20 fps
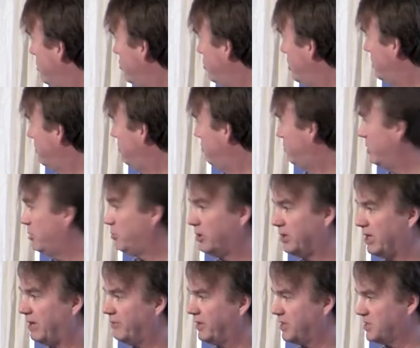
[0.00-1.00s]
with one, with
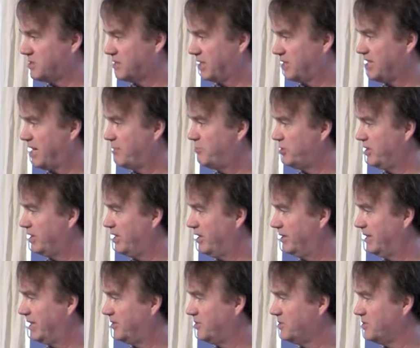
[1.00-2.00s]
one obvious exception
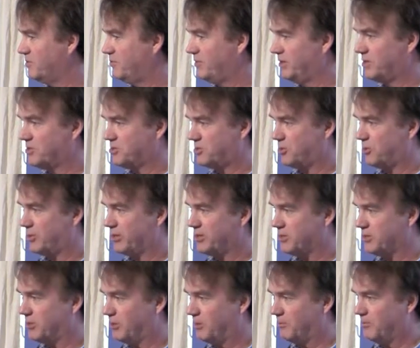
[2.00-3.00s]
here, that doesn't fit the story
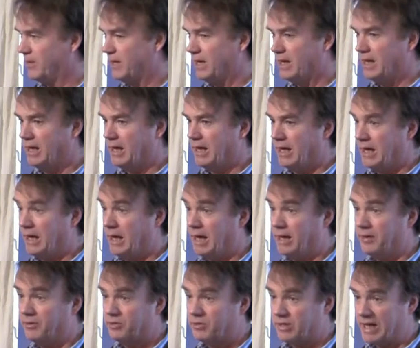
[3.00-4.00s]
at all.
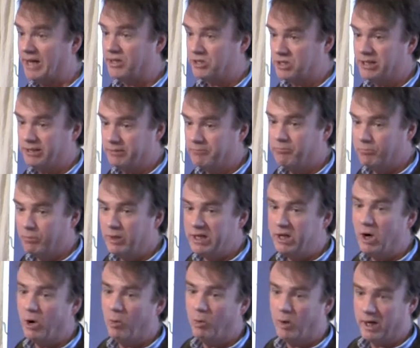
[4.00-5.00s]
And actually, we
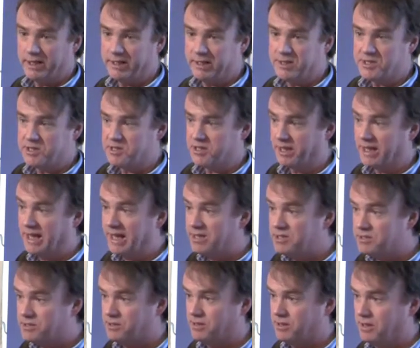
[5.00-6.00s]
know why this is the
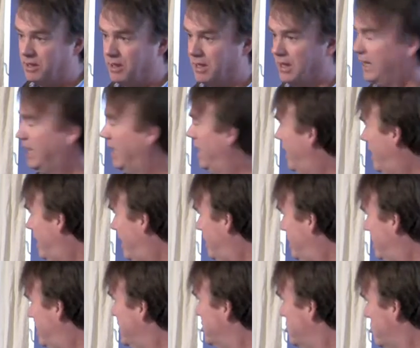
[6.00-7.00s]
case.
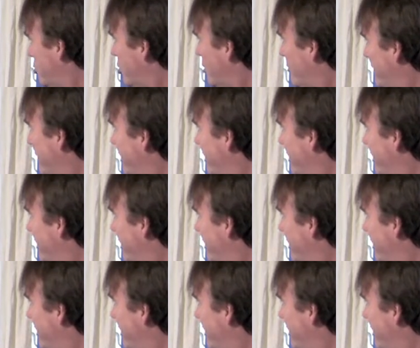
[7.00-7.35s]
Uh, the interwar